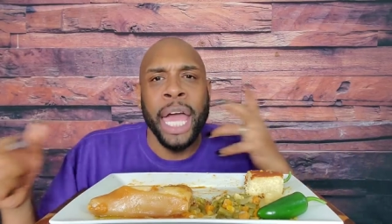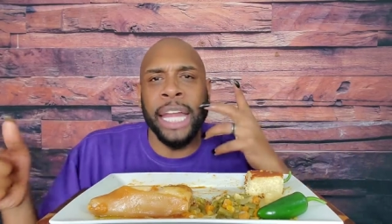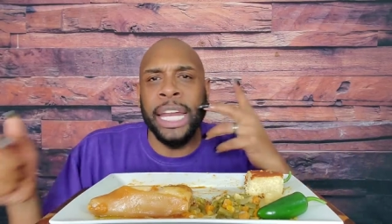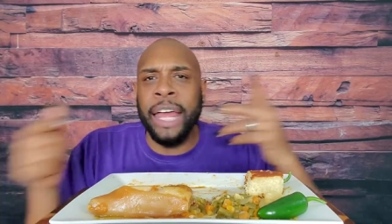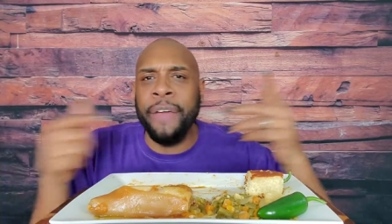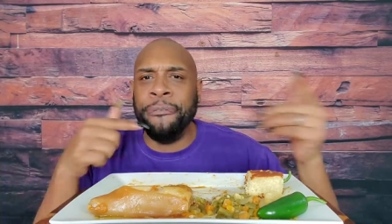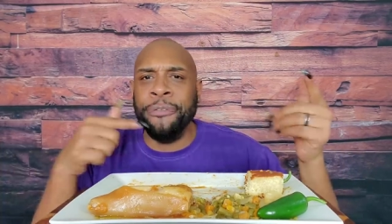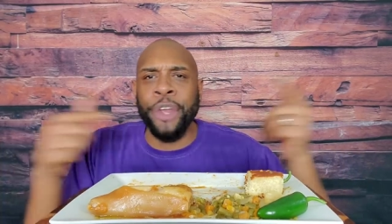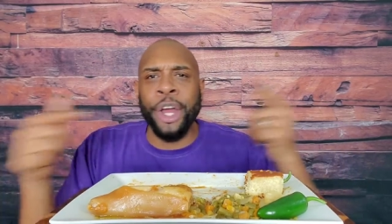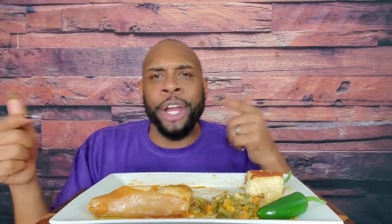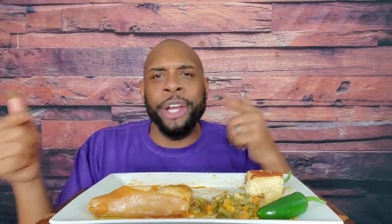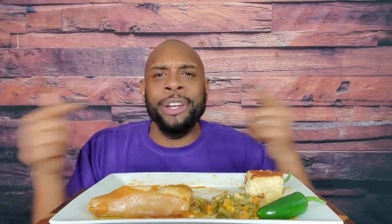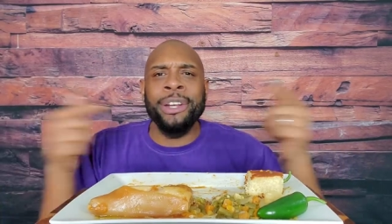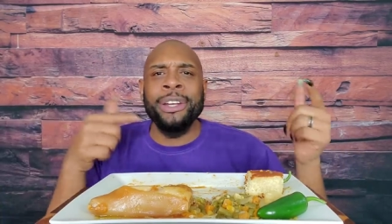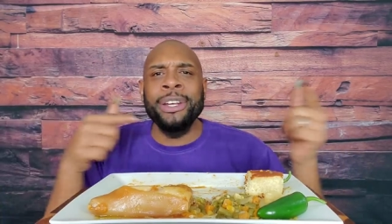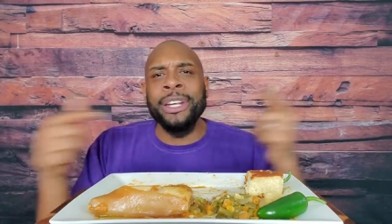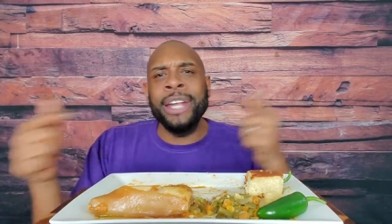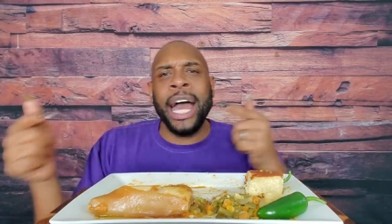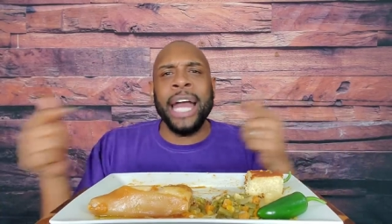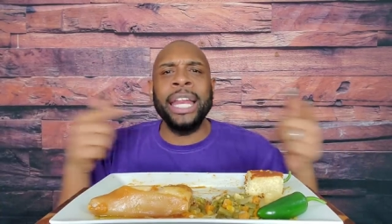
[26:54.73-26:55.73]
And if you're
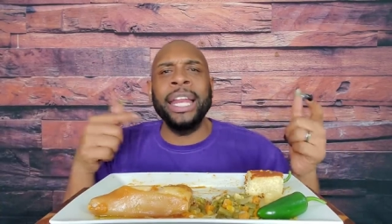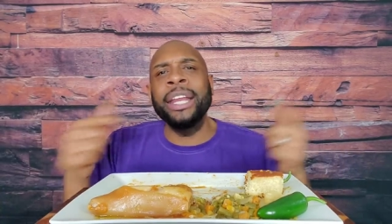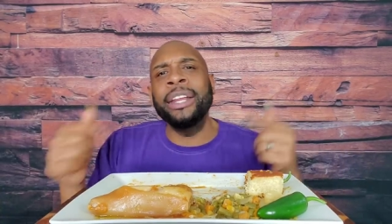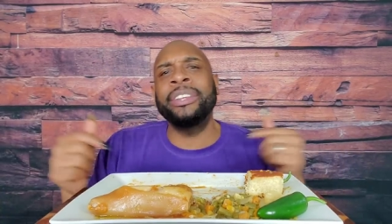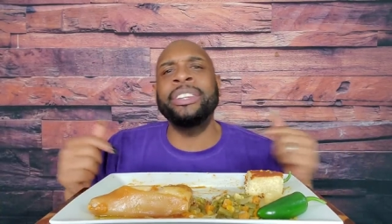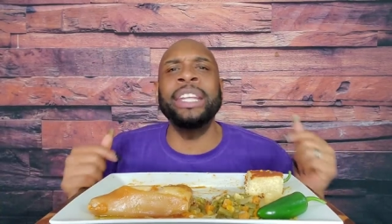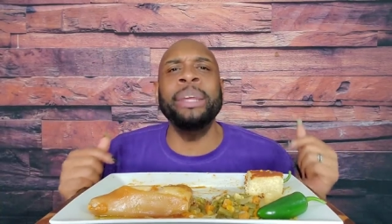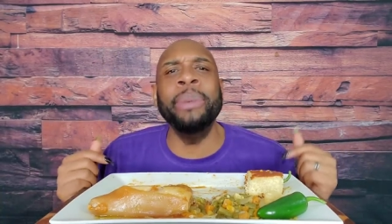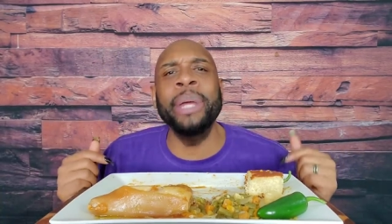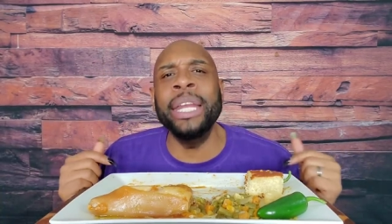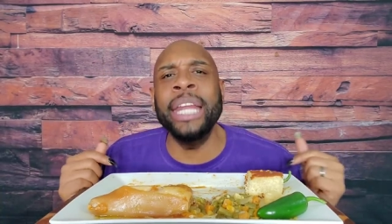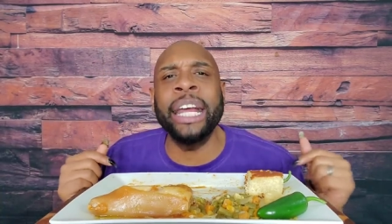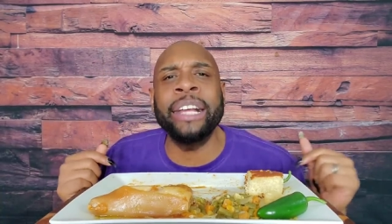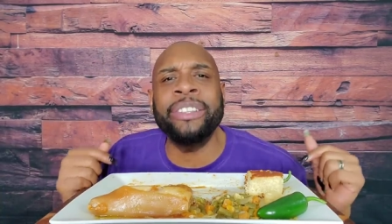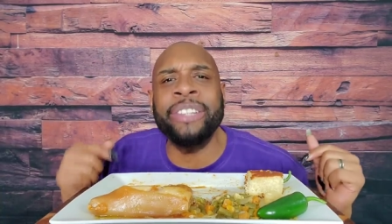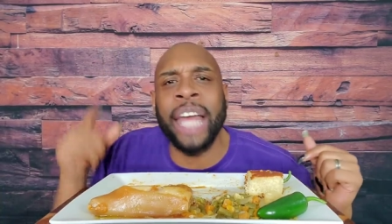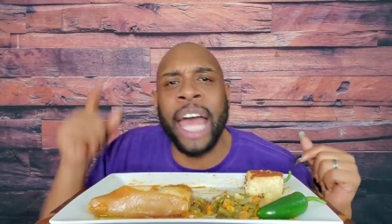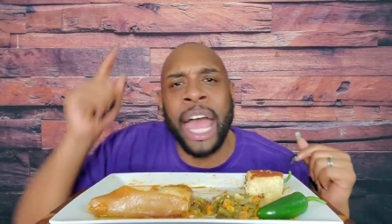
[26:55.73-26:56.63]
not here to see me next